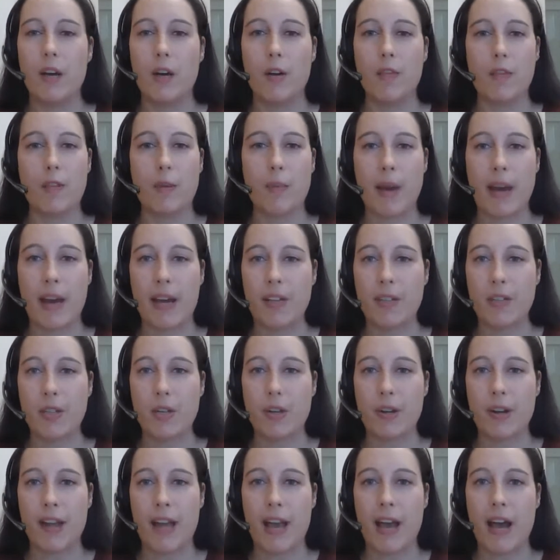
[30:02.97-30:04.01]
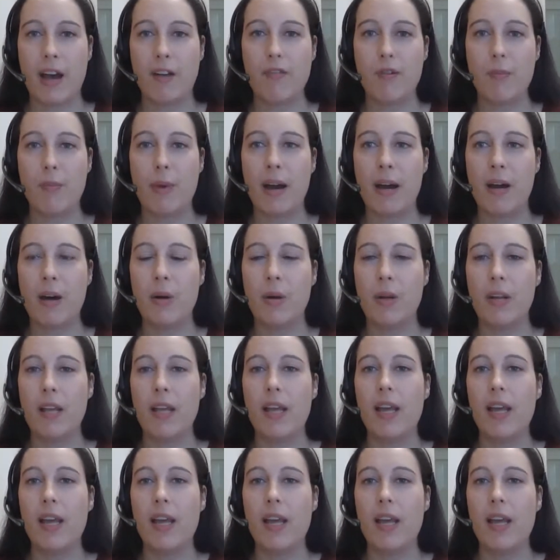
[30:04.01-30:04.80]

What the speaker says: over the past year and a half about